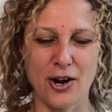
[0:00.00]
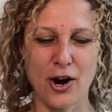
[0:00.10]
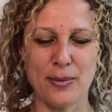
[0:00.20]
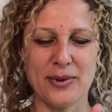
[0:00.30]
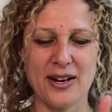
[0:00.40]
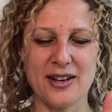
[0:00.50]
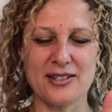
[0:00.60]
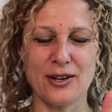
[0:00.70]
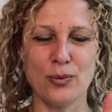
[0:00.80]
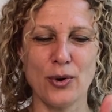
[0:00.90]

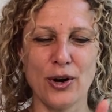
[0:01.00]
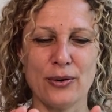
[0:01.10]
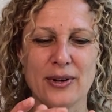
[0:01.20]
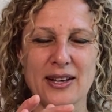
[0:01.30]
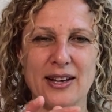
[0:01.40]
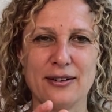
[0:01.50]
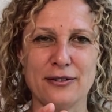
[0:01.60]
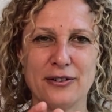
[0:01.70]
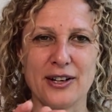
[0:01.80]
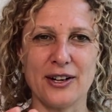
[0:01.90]
harmonizing worry and
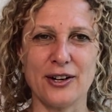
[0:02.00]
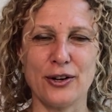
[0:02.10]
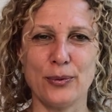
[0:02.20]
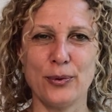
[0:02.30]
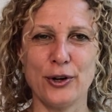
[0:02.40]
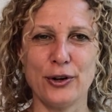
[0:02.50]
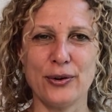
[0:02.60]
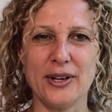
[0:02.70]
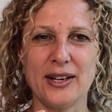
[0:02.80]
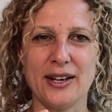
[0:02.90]
fear,
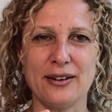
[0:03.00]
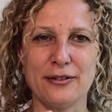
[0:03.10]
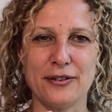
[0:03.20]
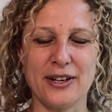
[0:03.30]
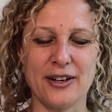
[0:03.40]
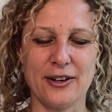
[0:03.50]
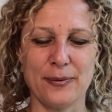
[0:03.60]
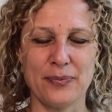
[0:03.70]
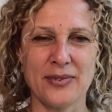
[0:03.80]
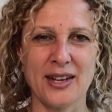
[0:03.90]
worry and fear.
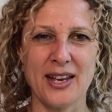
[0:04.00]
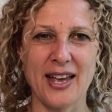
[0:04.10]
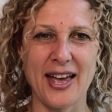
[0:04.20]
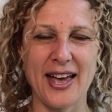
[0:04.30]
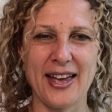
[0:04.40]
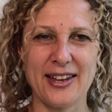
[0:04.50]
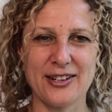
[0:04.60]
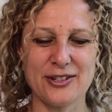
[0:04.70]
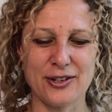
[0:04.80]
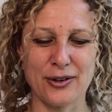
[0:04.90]

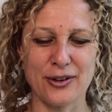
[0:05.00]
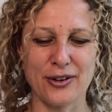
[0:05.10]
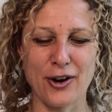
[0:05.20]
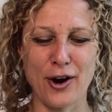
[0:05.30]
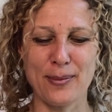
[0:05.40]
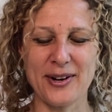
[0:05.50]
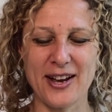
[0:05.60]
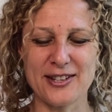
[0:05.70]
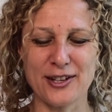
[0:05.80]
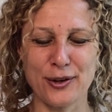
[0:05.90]
And
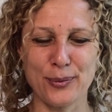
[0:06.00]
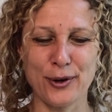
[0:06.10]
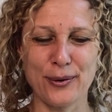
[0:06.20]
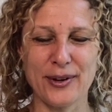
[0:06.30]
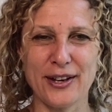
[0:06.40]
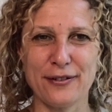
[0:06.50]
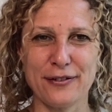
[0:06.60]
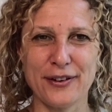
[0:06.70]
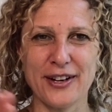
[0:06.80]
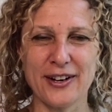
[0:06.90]
harmonizing worry and
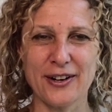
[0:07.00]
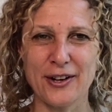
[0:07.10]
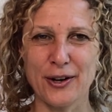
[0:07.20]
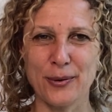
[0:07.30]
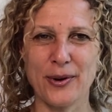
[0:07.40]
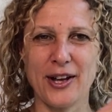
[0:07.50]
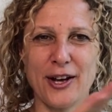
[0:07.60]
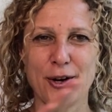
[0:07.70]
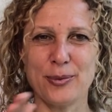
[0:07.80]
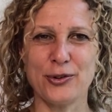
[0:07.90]
fear will
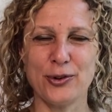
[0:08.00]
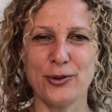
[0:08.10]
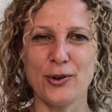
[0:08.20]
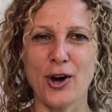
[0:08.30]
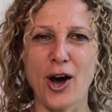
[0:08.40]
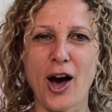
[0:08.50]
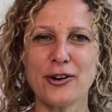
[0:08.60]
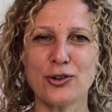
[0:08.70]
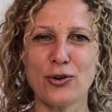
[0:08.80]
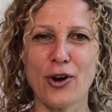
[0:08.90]
help to
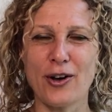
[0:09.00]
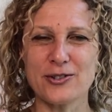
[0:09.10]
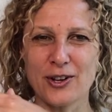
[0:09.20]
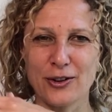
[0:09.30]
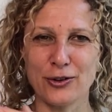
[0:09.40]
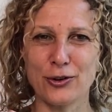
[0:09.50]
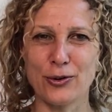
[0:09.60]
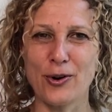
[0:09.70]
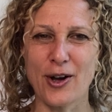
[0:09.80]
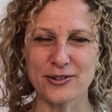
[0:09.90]
uncross the
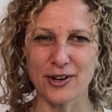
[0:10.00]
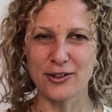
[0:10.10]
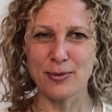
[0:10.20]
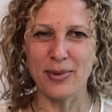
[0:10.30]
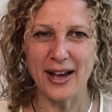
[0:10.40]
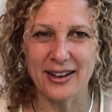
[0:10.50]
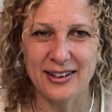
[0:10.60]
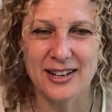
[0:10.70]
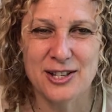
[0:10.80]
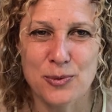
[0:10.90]
cross on the back,
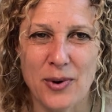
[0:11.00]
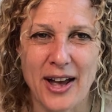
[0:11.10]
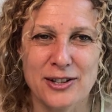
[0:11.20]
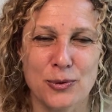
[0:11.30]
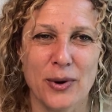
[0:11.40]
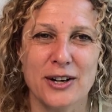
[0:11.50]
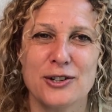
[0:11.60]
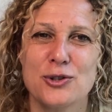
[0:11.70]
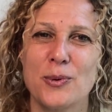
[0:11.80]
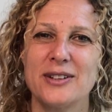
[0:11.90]
and that's right where
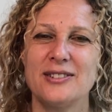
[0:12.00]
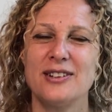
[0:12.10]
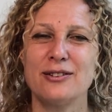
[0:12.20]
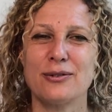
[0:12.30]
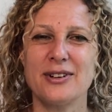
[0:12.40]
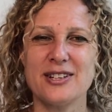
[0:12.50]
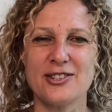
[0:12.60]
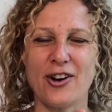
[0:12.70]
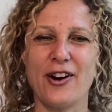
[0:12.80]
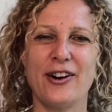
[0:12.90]
the twenty-threes
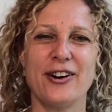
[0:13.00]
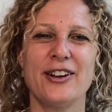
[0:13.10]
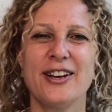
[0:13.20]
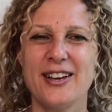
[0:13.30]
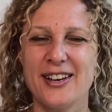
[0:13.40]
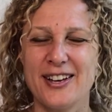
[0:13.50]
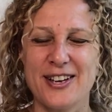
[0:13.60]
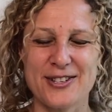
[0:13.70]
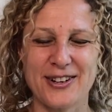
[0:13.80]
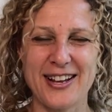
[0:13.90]
are.
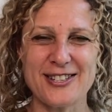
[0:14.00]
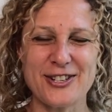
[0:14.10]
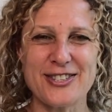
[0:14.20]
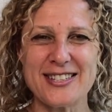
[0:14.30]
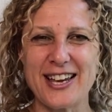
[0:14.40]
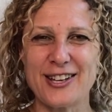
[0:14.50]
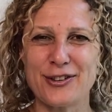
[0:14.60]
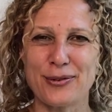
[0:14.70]
So let's just take